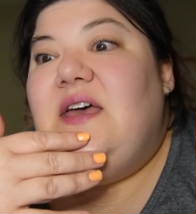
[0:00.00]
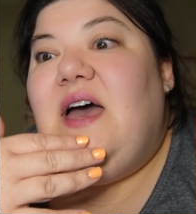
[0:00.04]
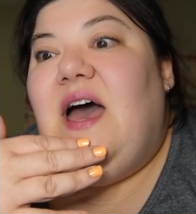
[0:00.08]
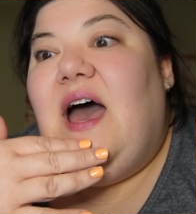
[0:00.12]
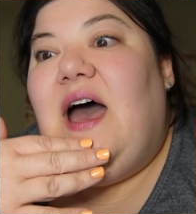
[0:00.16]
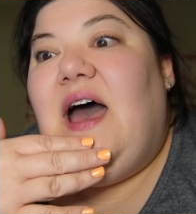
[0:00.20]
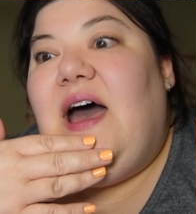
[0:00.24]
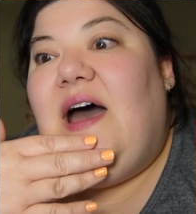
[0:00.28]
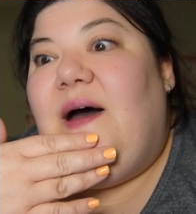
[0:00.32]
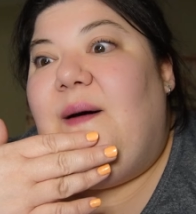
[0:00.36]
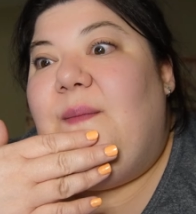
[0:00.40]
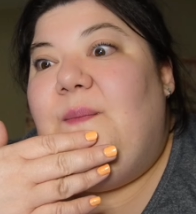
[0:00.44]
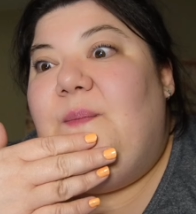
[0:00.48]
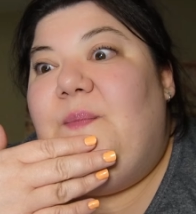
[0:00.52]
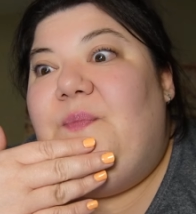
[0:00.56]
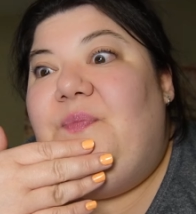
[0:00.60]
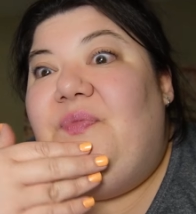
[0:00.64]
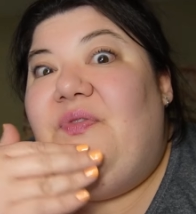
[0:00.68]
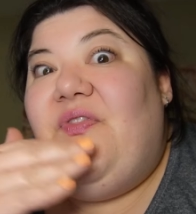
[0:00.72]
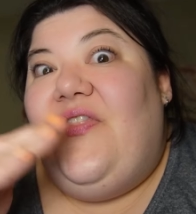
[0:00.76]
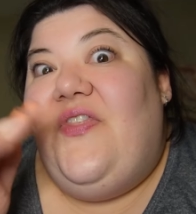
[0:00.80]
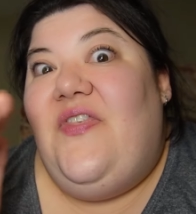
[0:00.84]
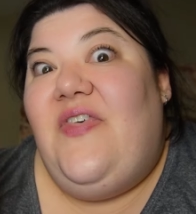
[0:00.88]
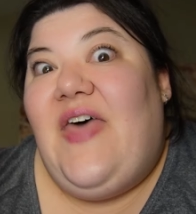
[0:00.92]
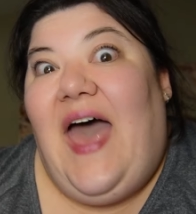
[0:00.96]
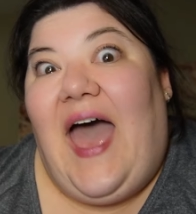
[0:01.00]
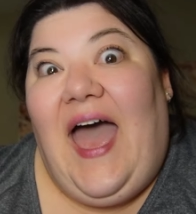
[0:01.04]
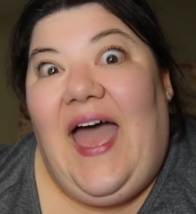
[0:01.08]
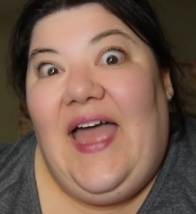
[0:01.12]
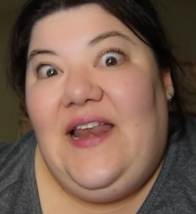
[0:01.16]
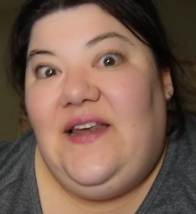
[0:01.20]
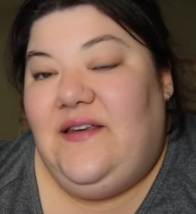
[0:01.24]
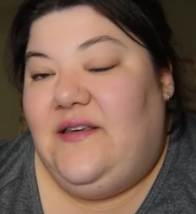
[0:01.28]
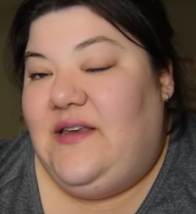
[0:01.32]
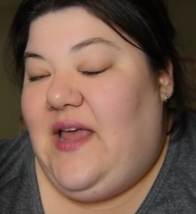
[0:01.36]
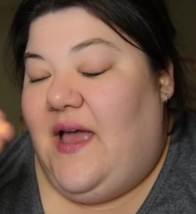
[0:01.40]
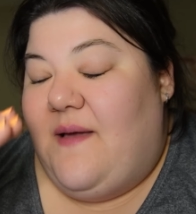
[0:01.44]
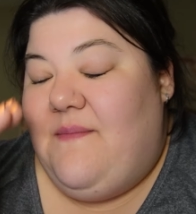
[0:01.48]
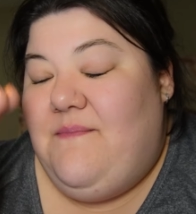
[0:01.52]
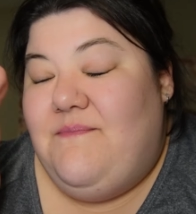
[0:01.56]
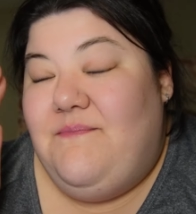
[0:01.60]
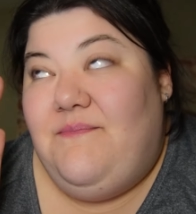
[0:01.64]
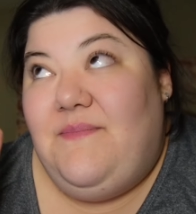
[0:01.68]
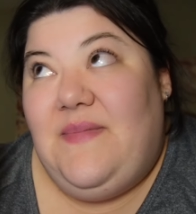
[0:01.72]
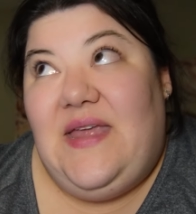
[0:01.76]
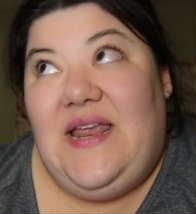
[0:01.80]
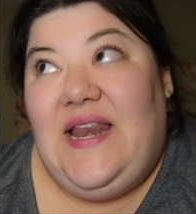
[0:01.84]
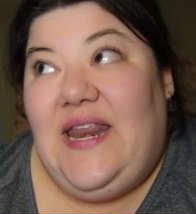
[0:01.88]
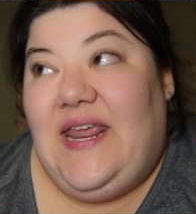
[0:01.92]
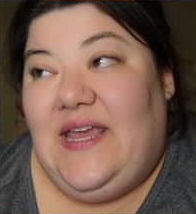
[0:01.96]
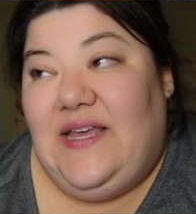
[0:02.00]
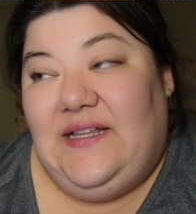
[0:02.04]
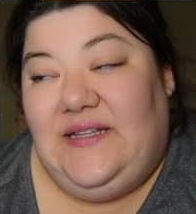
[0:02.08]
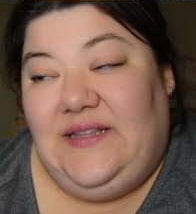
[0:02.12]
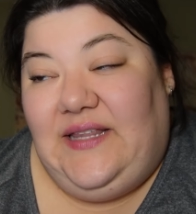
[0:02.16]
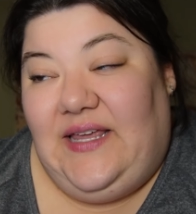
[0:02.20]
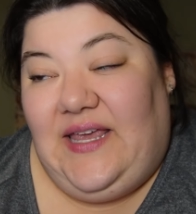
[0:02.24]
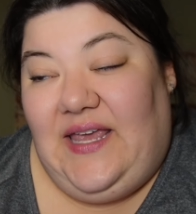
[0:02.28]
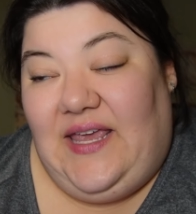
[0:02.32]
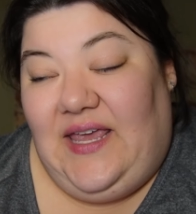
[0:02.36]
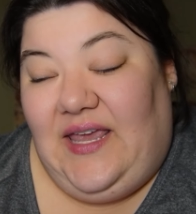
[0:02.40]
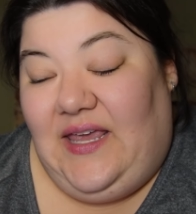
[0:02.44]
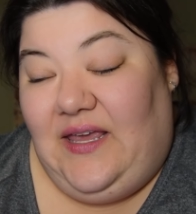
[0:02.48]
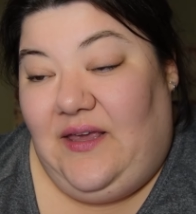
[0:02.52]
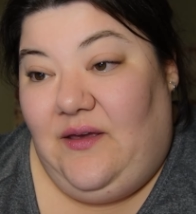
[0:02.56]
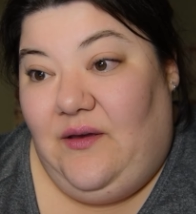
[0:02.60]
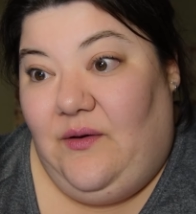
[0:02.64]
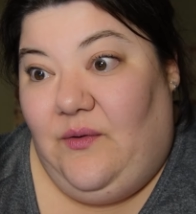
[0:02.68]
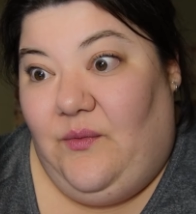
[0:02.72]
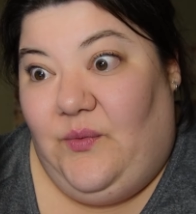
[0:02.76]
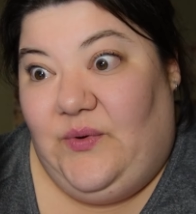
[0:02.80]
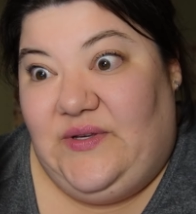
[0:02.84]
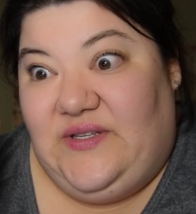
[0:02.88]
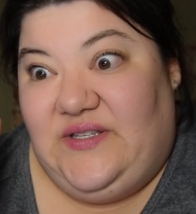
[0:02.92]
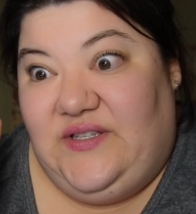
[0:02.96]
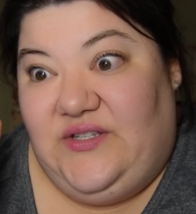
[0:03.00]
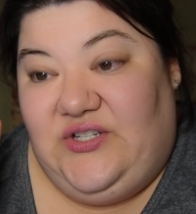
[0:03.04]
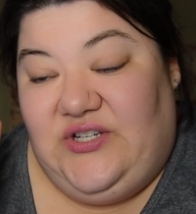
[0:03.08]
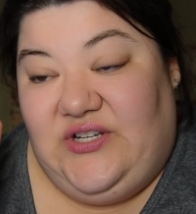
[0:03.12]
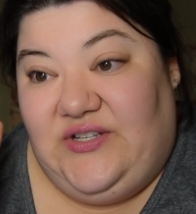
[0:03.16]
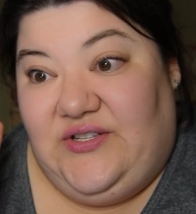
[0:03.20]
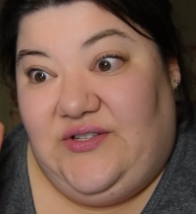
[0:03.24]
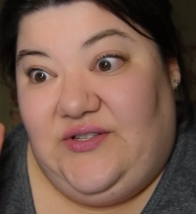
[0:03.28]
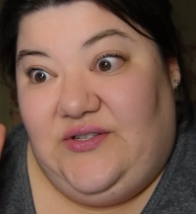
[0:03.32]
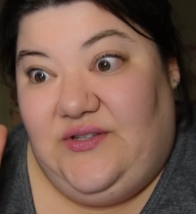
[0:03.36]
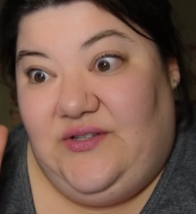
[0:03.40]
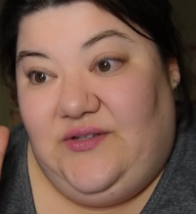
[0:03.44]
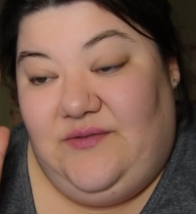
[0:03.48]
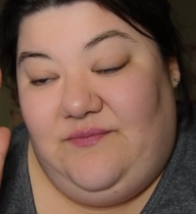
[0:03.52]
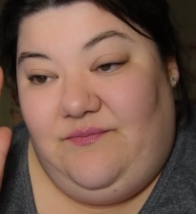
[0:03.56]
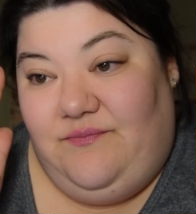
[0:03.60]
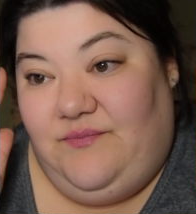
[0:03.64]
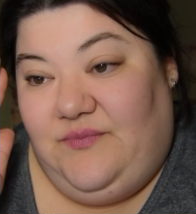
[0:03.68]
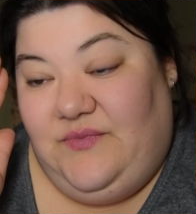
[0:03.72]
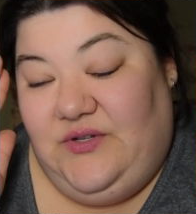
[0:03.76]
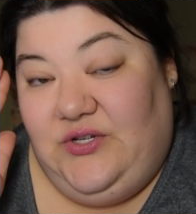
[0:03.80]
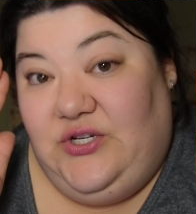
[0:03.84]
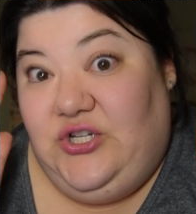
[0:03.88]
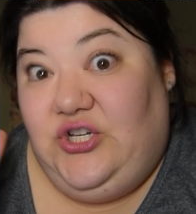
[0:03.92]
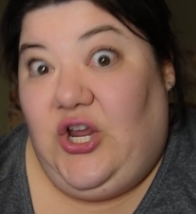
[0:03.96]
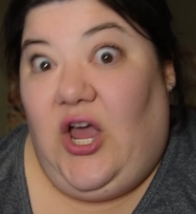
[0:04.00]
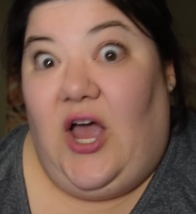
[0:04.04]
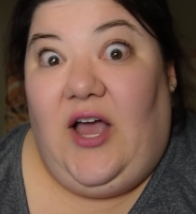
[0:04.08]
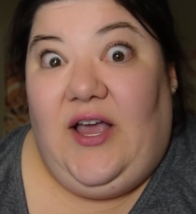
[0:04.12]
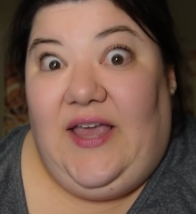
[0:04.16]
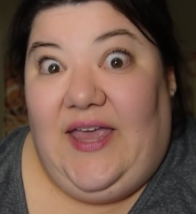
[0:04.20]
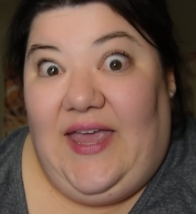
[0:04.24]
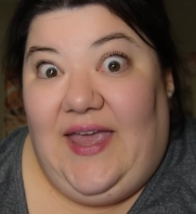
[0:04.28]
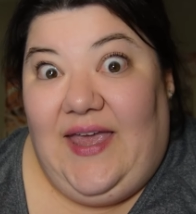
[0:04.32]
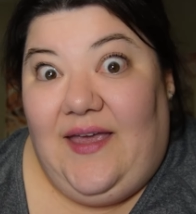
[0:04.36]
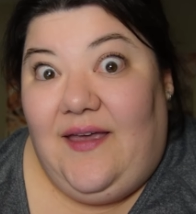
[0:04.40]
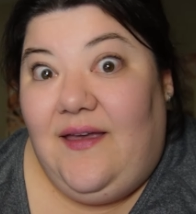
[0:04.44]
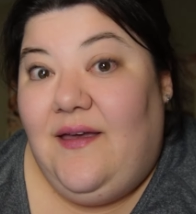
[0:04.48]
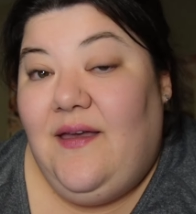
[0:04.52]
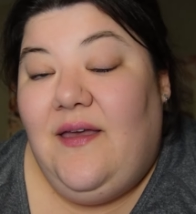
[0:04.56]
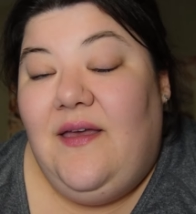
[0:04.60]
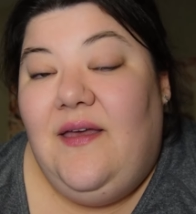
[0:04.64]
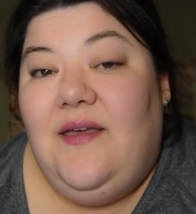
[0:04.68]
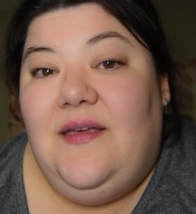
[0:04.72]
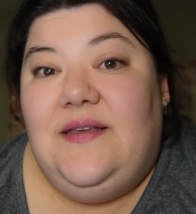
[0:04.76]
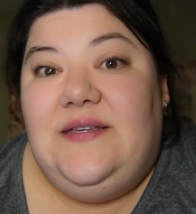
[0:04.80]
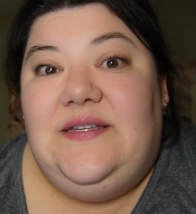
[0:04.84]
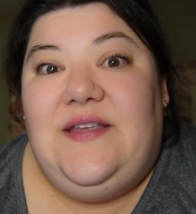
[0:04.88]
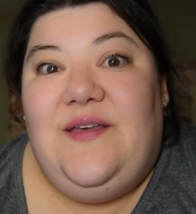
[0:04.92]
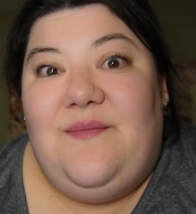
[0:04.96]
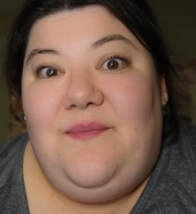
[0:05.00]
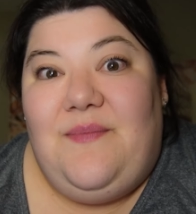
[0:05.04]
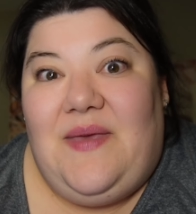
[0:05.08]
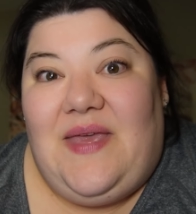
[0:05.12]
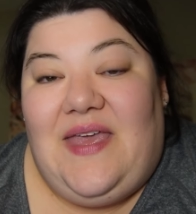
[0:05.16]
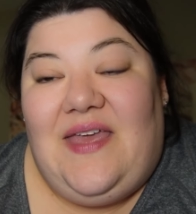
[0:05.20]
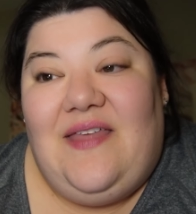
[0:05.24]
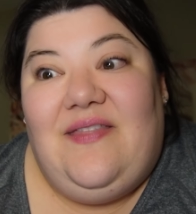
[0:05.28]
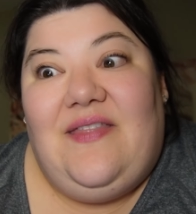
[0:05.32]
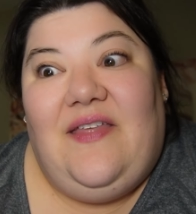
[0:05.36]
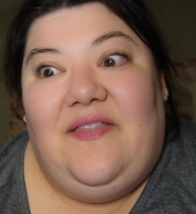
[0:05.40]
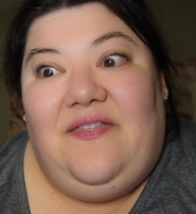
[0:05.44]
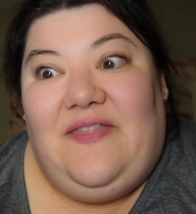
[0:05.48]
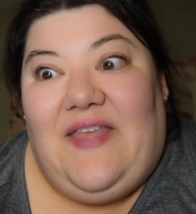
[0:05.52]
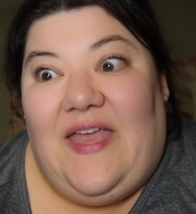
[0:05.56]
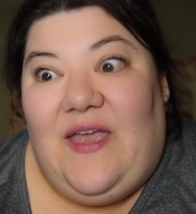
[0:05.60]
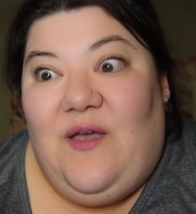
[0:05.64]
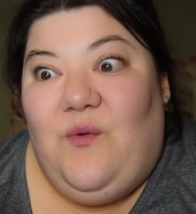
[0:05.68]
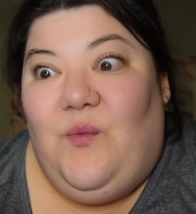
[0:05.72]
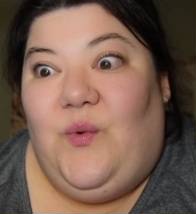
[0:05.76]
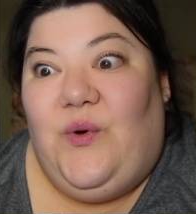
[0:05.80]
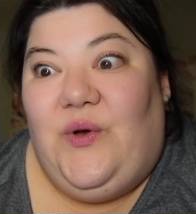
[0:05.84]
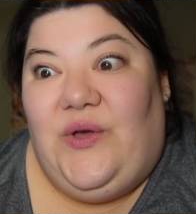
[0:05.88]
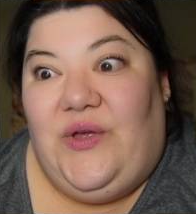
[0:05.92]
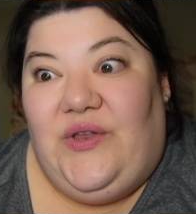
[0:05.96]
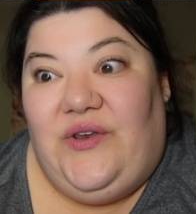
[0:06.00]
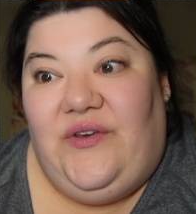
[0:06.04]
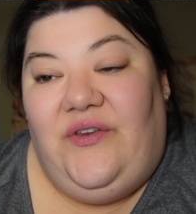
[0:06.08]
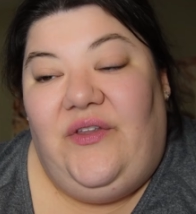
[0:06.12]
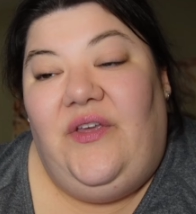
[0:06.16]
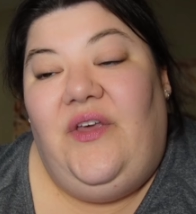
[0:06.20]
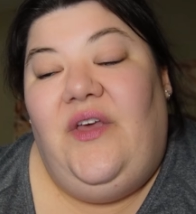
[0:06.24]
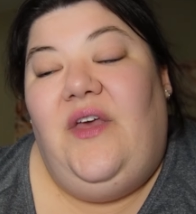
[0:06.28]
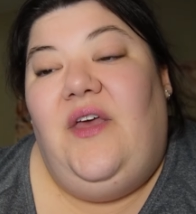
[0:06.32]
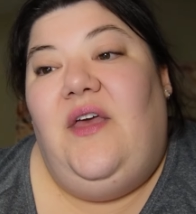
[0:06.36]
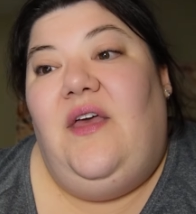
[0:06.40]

that immediately was just shocking to me that they would